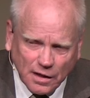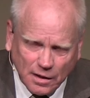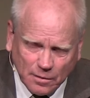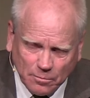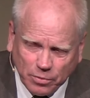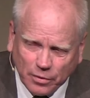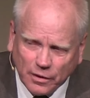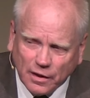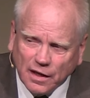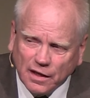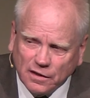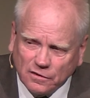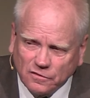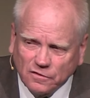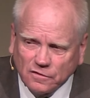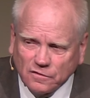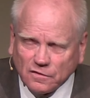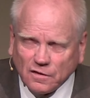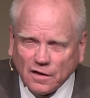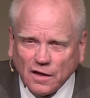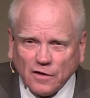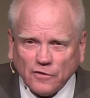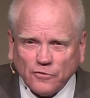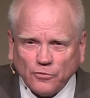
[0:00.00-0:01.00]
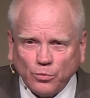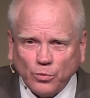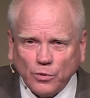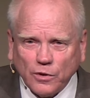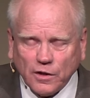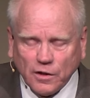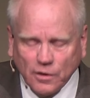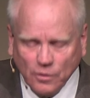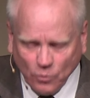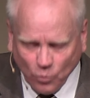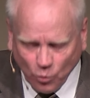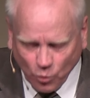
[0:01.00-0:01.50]
and He blesses us
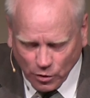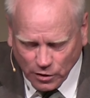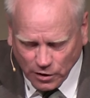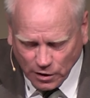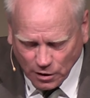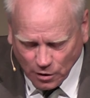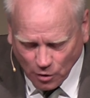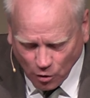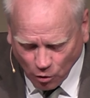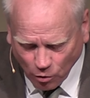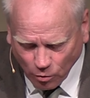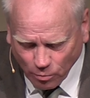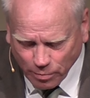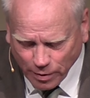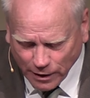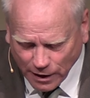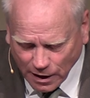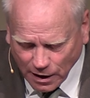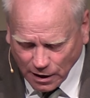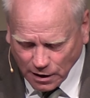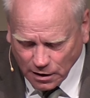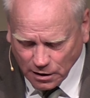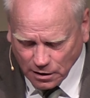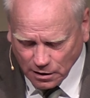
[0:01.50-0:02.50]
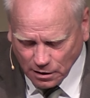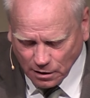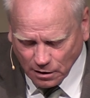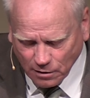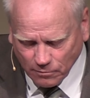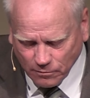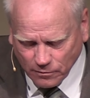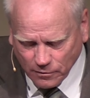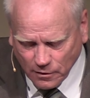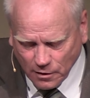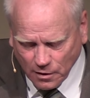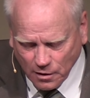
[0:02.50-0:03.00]
when we obey
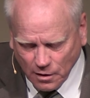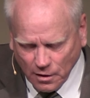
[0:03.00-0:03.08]
Him.